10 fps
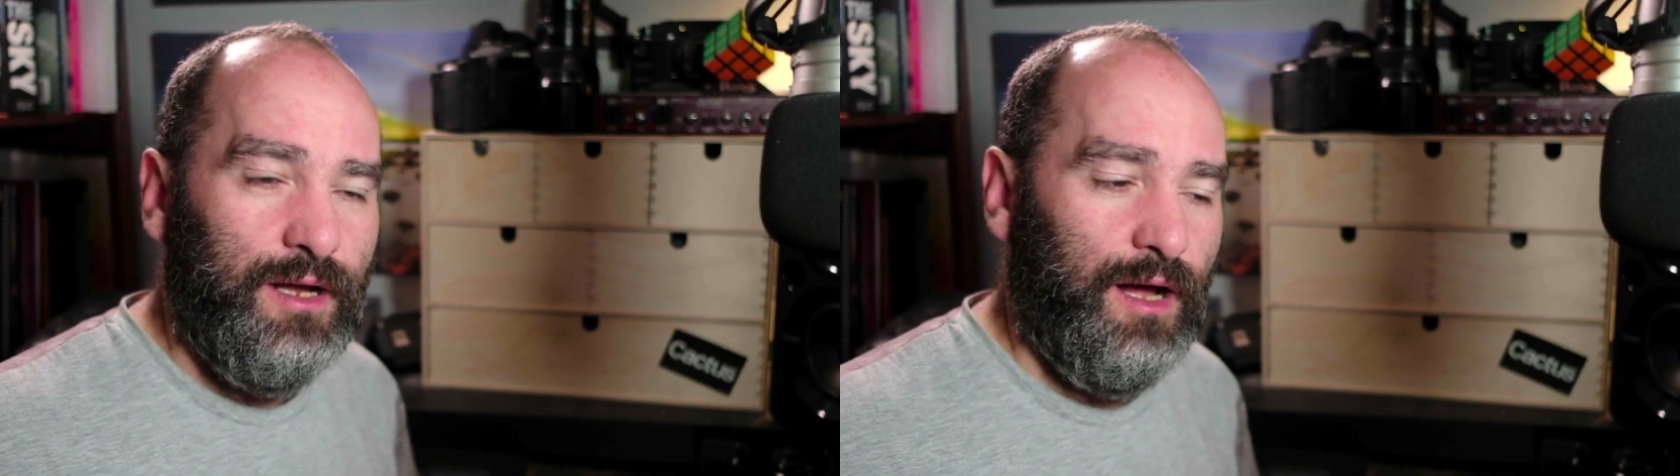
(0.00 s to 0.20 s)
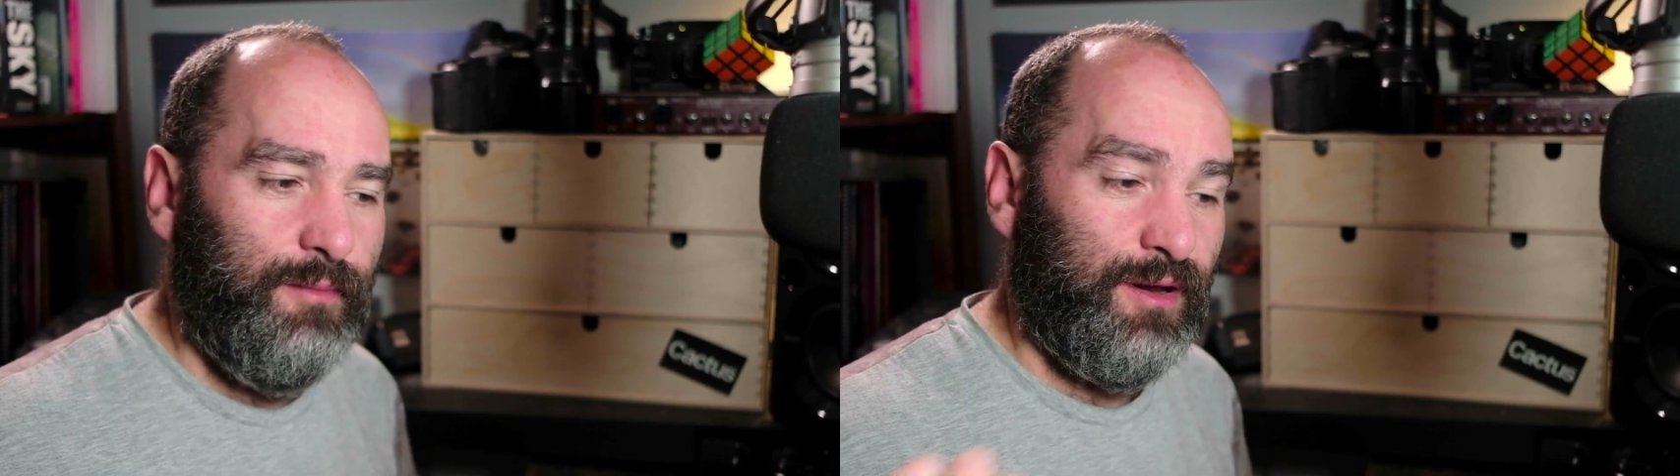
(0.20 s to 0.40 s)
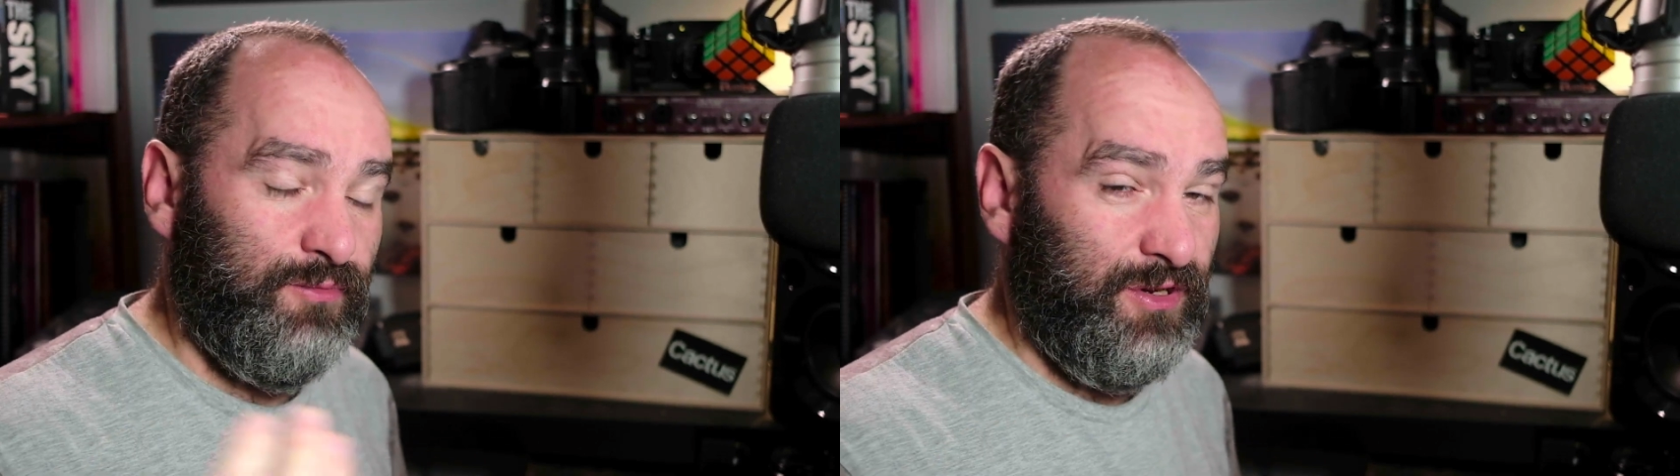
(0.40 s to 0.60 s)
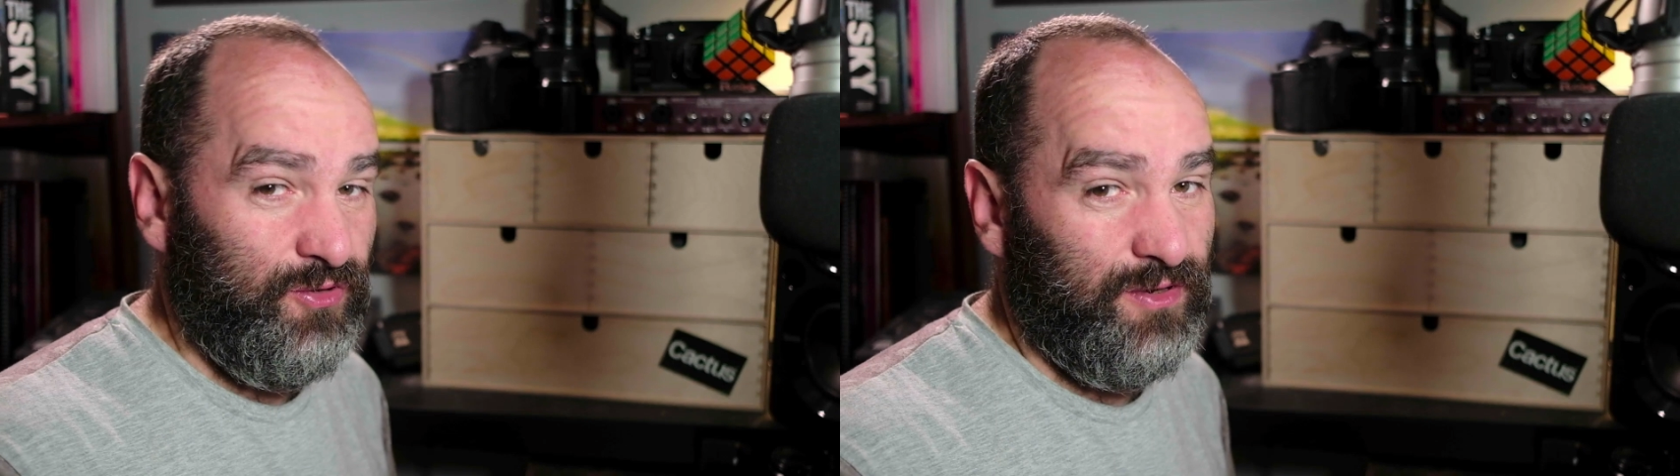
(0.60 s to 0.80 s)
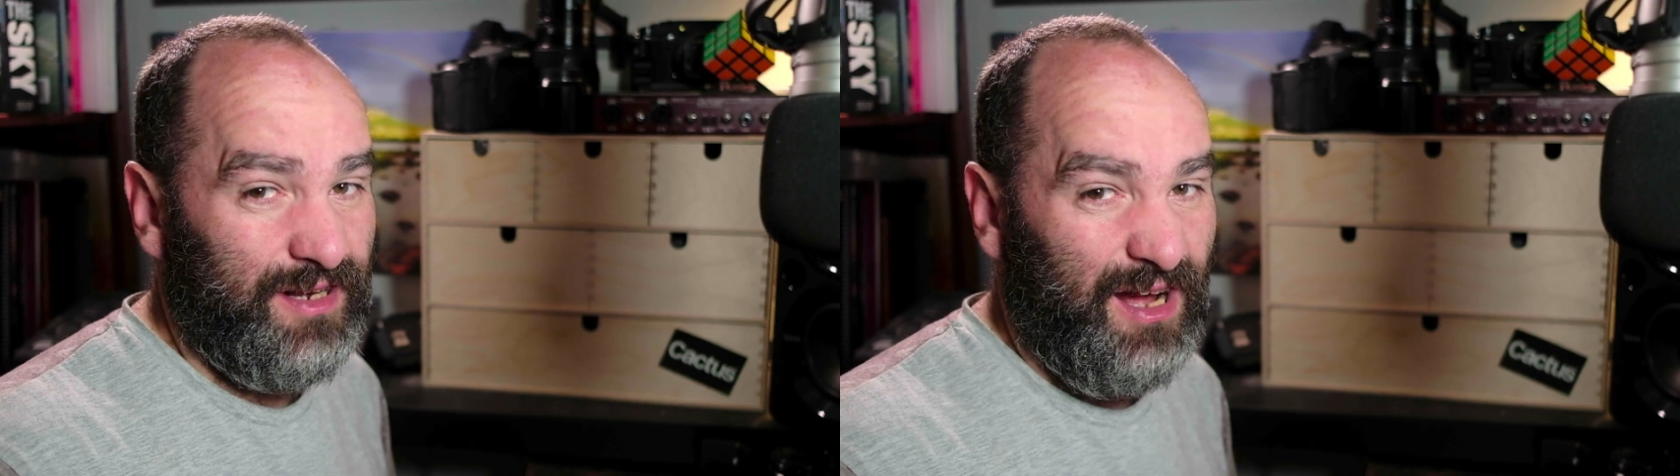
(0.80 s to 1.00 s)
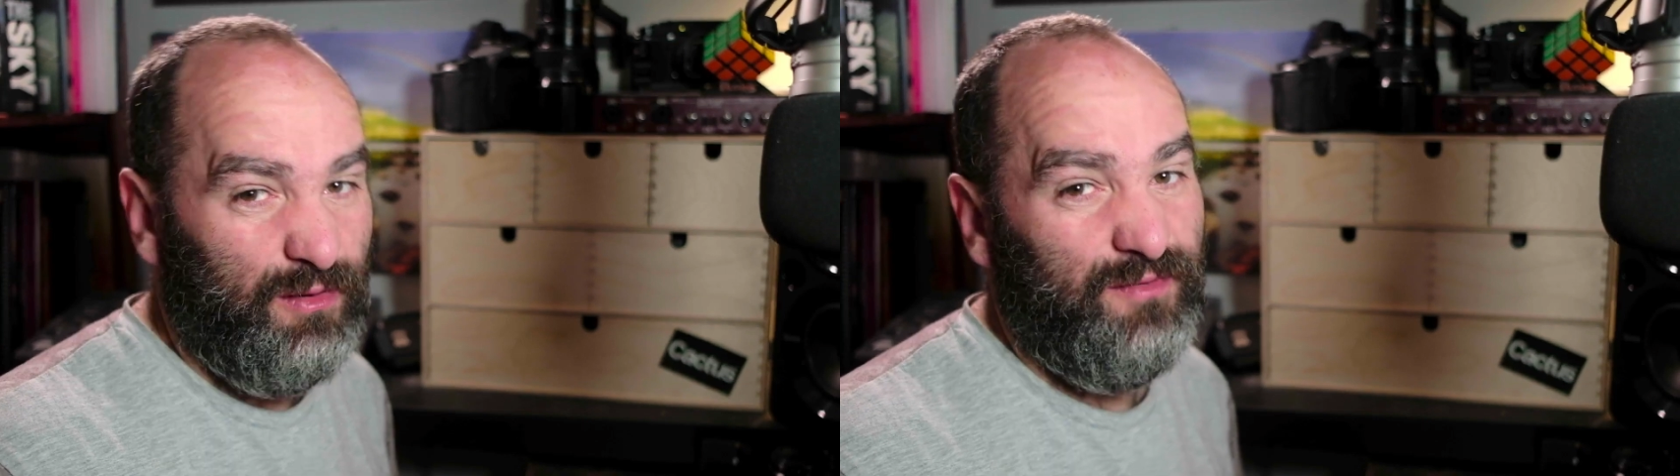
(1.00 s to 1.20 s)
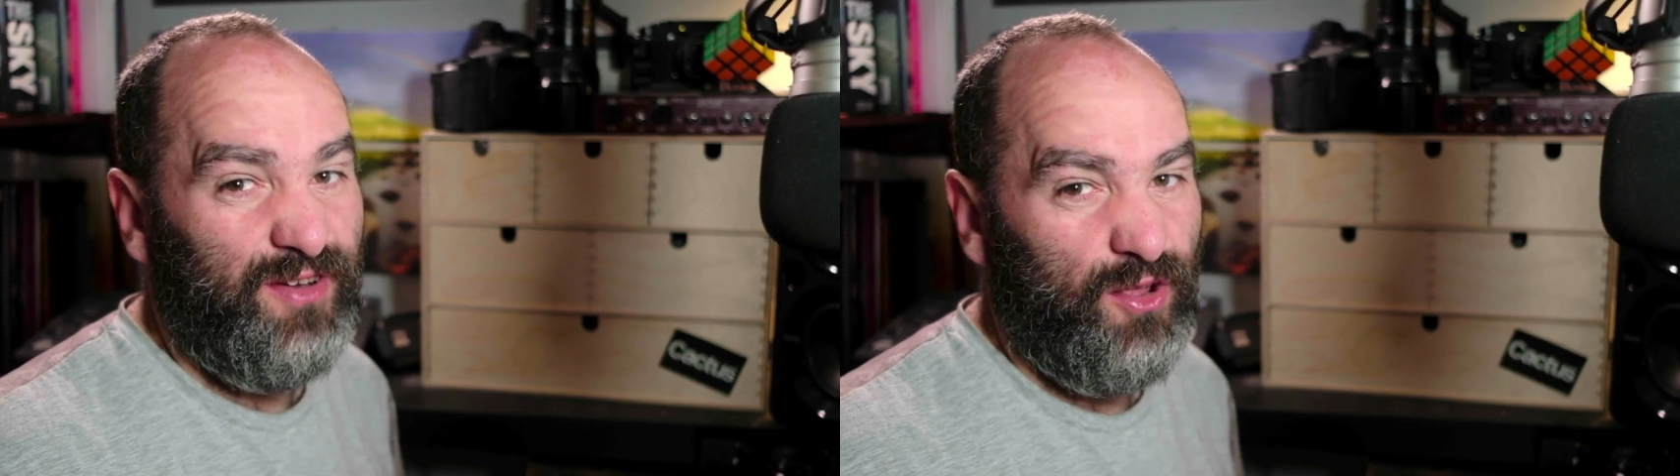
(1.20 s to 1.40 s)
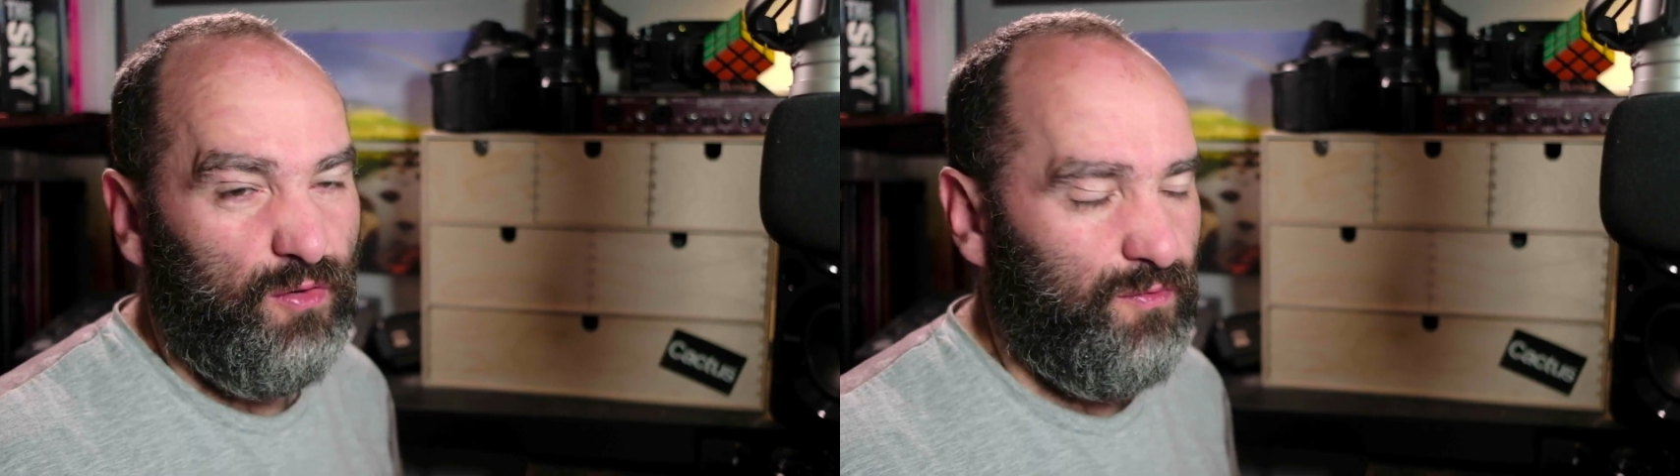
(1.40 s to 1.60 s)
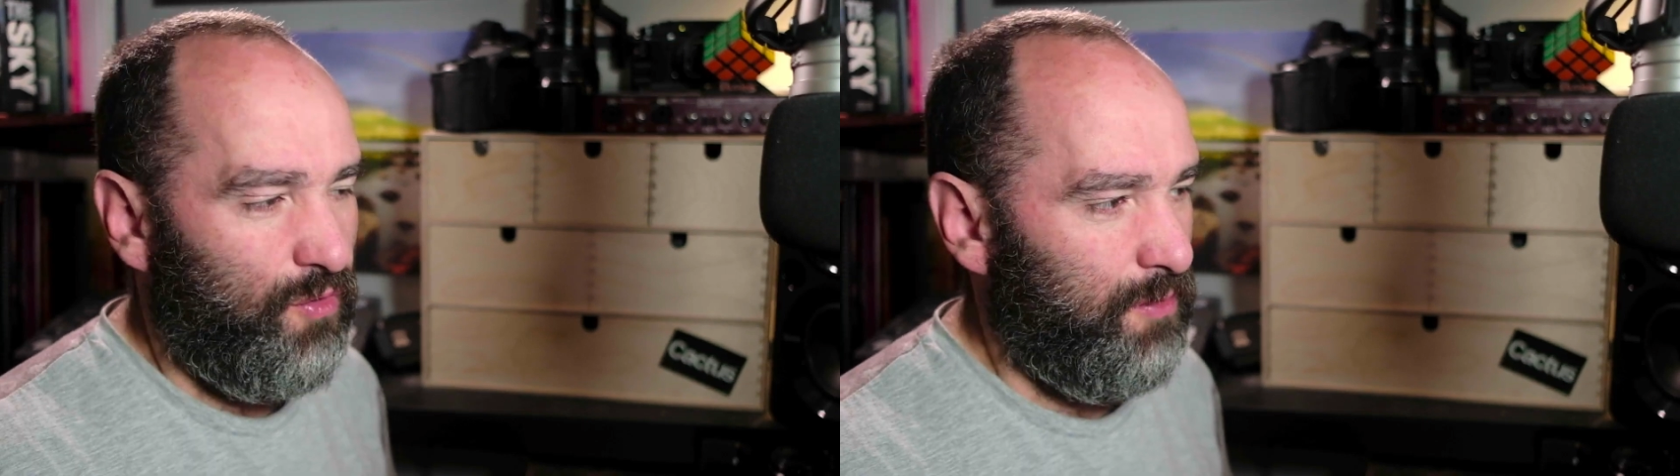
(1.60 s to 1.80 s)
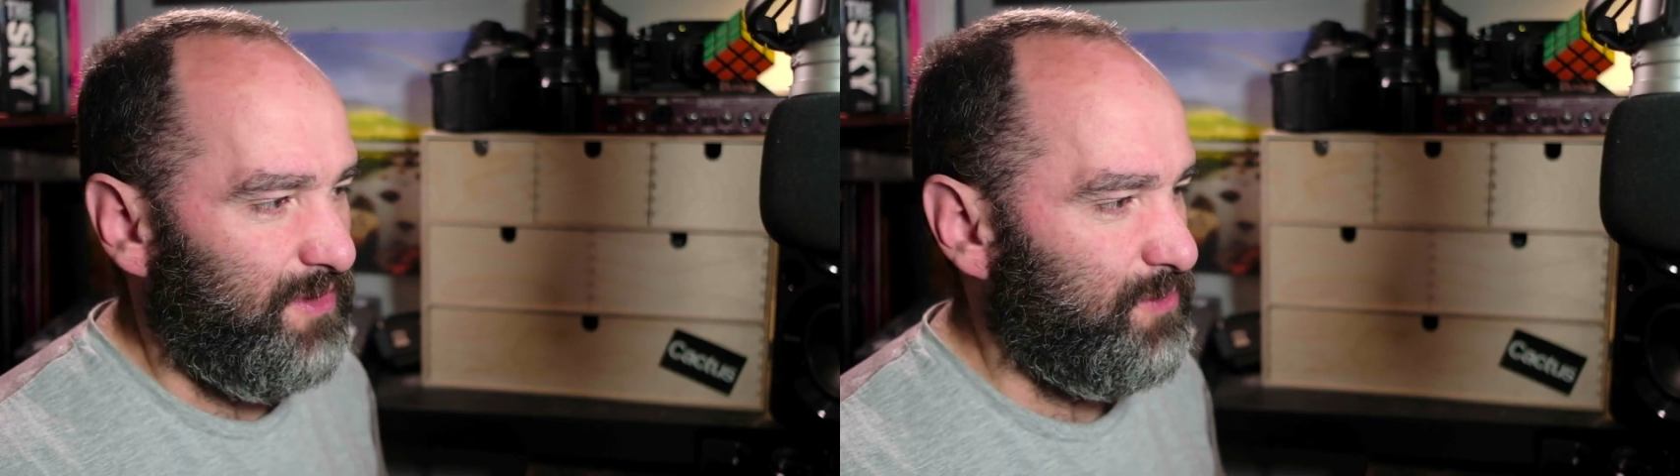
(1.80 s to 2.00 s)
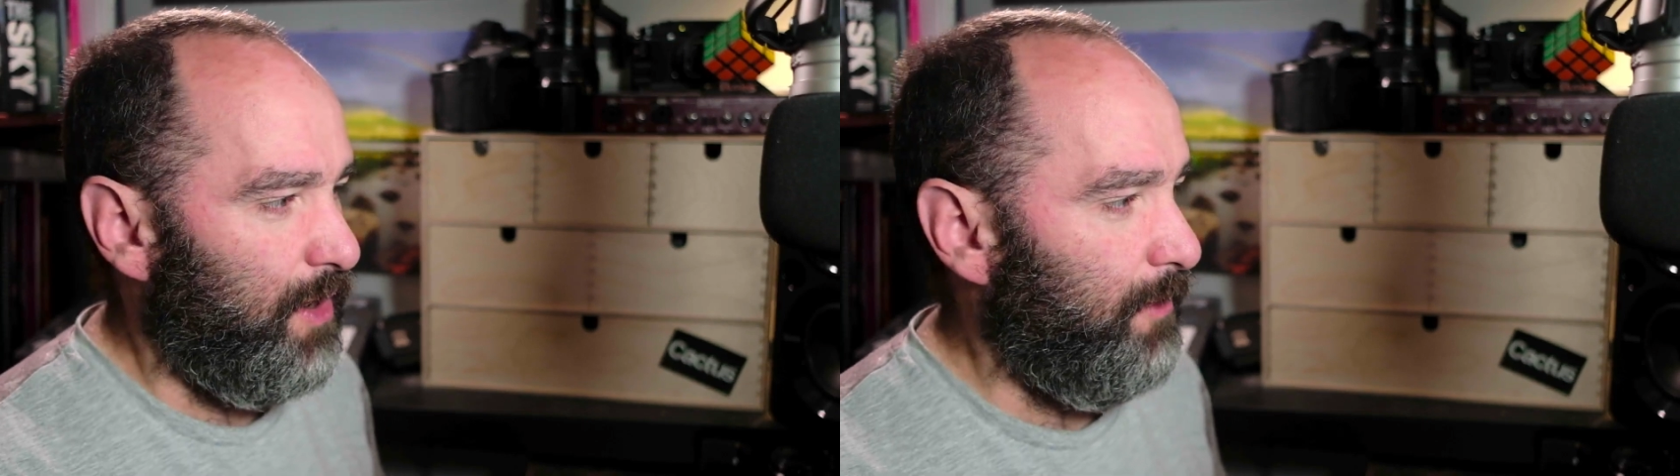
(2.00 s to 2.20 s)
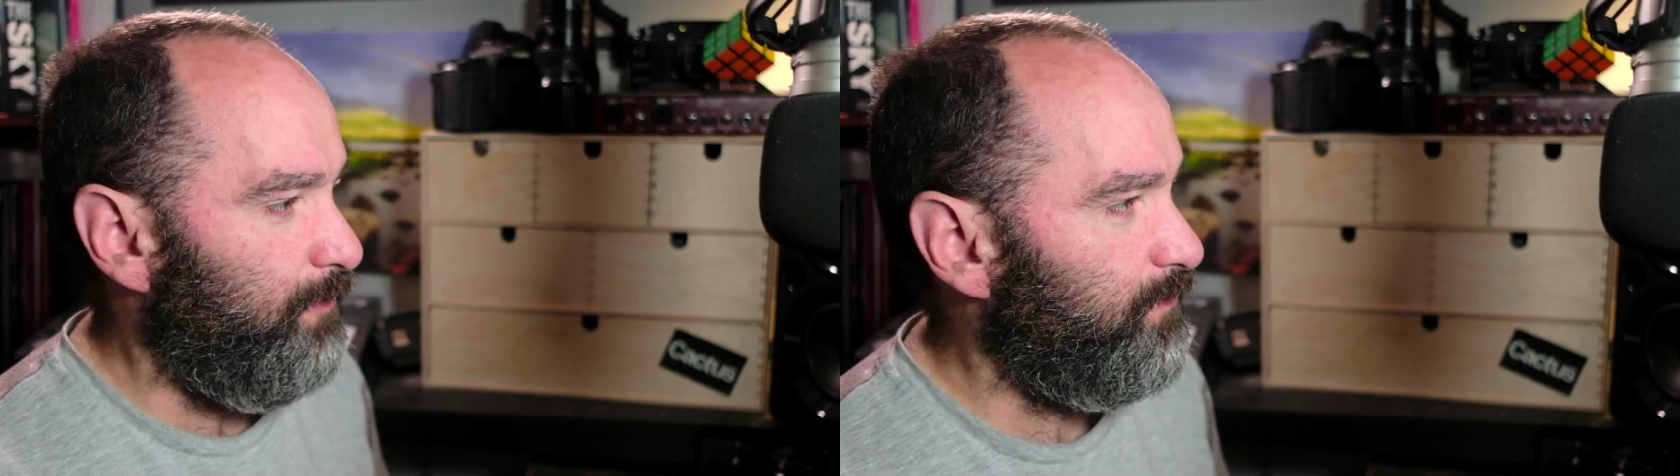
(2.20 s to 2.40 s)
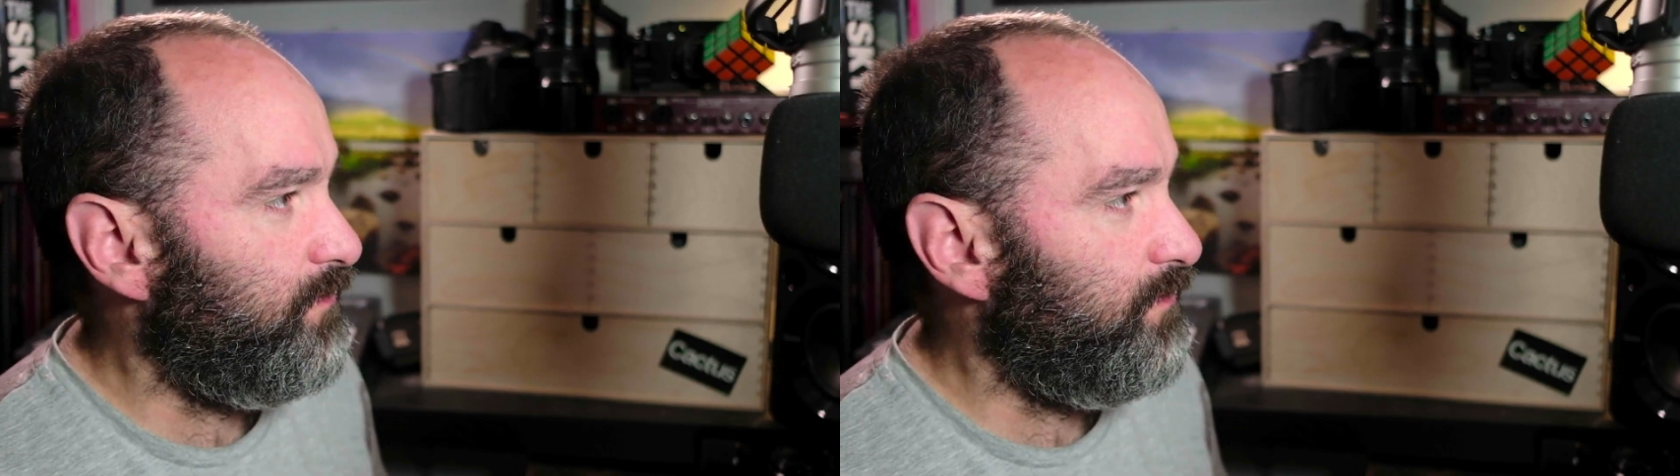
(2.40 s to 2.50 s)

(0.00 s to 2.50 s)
but I'm doing it now in video form as well.